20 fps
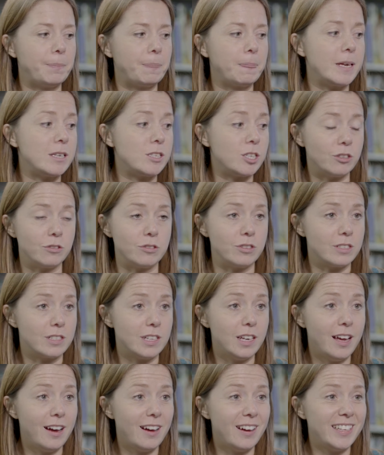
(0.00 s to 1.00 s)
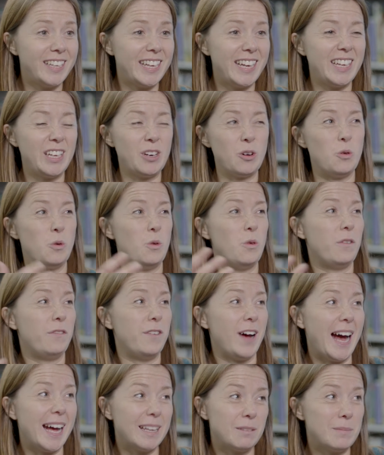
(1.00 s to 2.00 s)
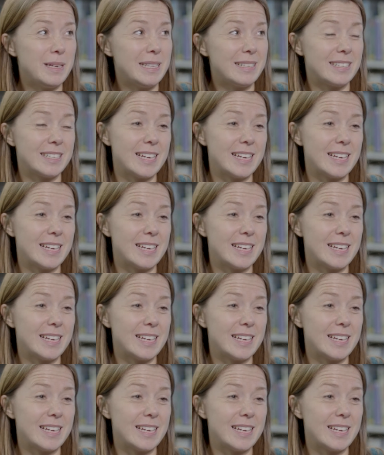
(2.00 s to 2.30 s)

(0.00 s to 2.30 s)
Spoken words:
the children's learning, or for admin